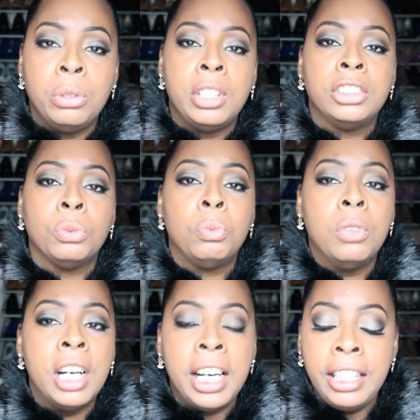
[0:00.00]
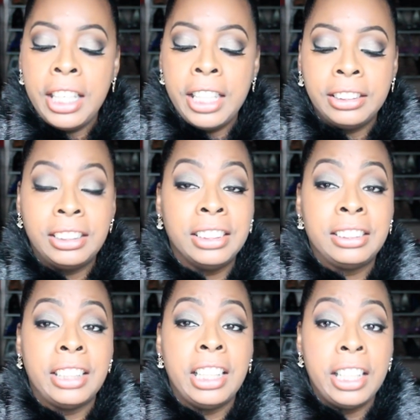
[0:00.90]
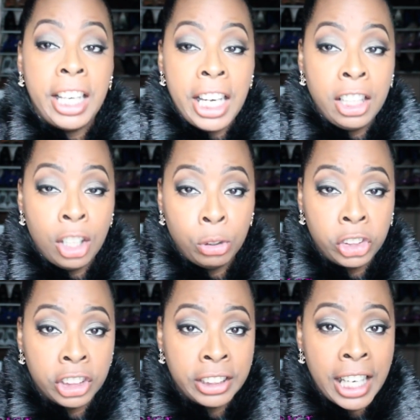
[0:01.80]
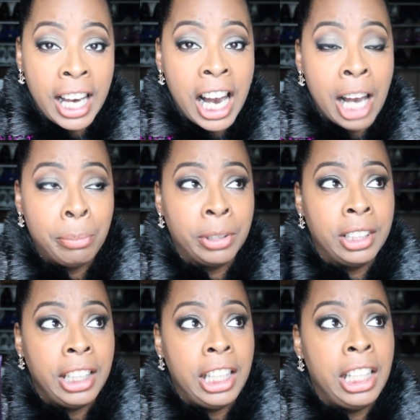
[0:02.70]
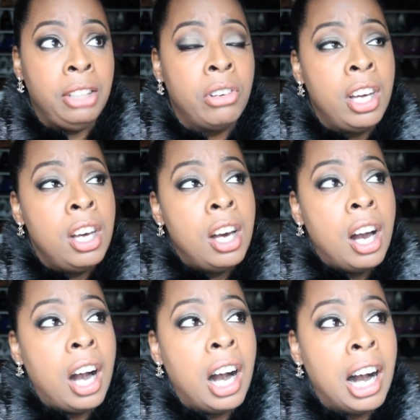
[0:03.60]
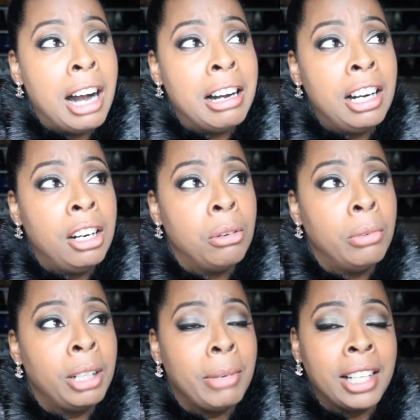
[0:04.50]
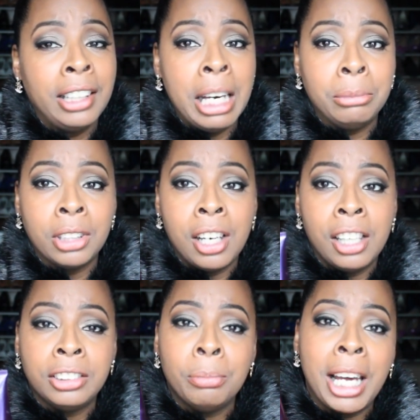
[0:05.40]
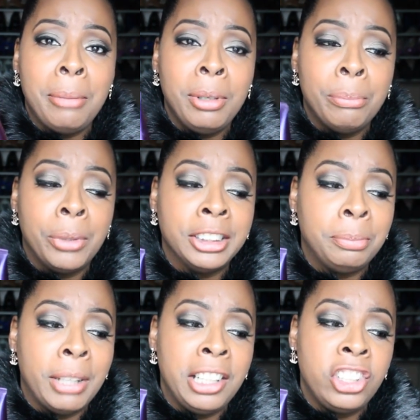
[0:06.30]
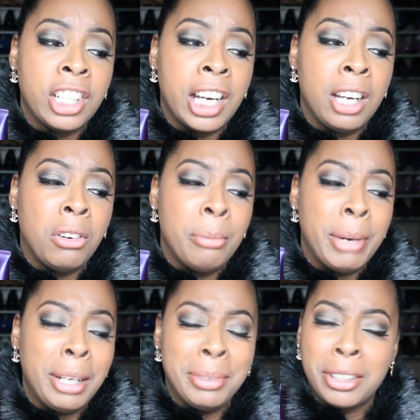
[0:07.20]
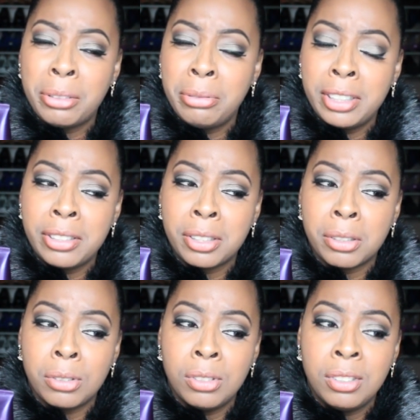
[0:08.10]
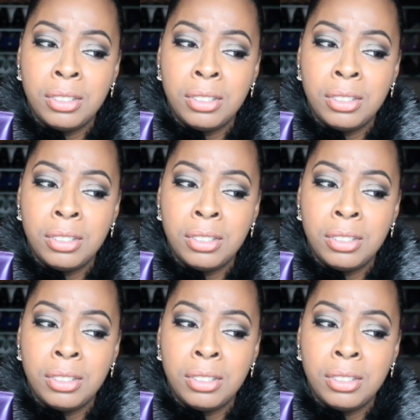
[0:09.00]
you is one is this hand lotion that I believe uh, one of my glam dolls. Might have been Boss Bay J or might have been Crystal.